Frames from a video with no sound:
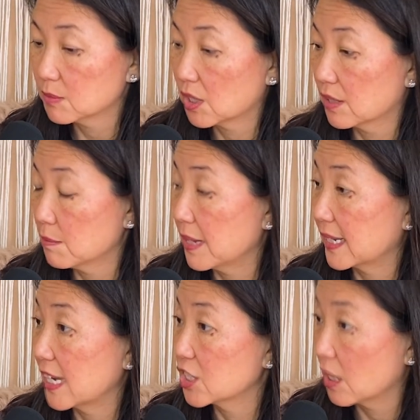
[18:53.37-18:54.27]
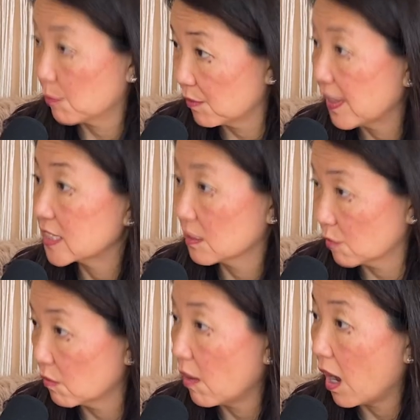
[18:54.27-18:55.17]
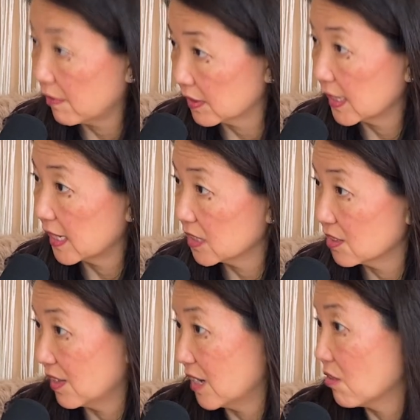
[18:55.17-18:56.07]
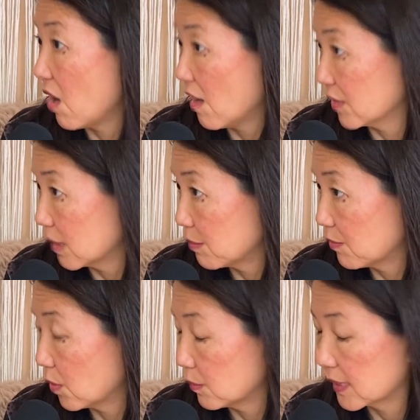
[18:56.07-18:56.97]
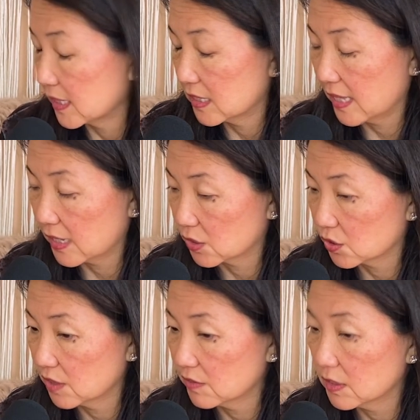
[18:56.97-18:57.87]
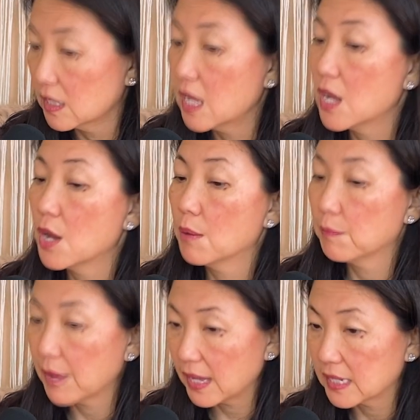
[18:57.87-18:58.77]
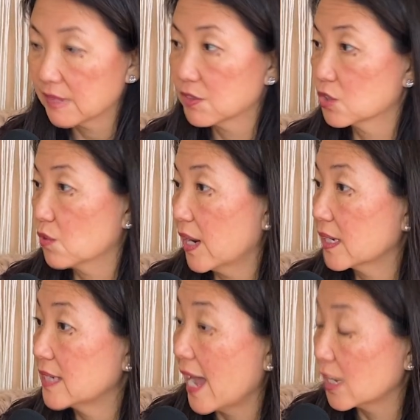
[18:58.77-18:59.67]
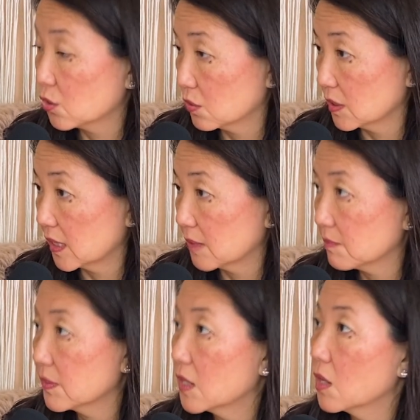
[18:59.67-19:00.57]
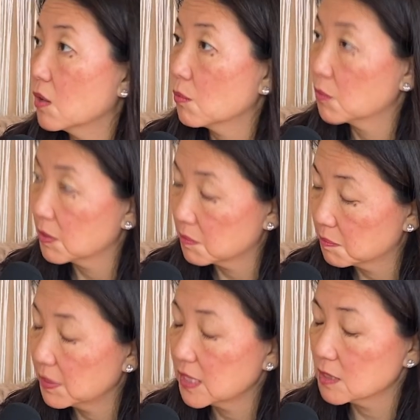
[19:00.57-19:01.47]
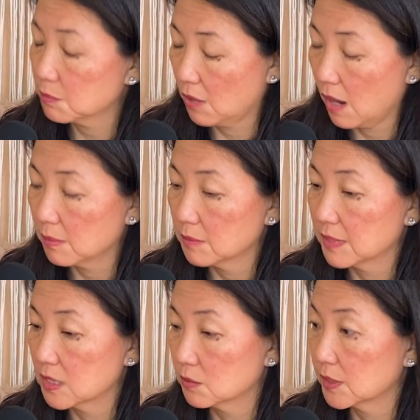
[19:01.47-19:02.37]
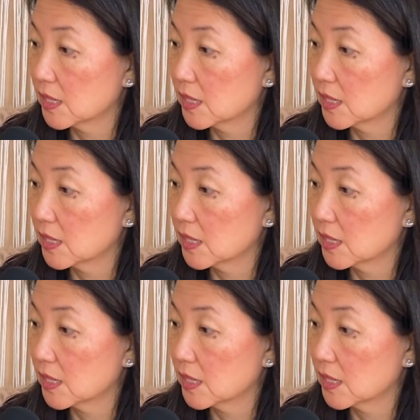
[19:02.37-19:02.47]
start the medication that prevents them from ovulating so they don't ovulate before we get to the egg retrieval. But if they're trying naturally, the biggest problem is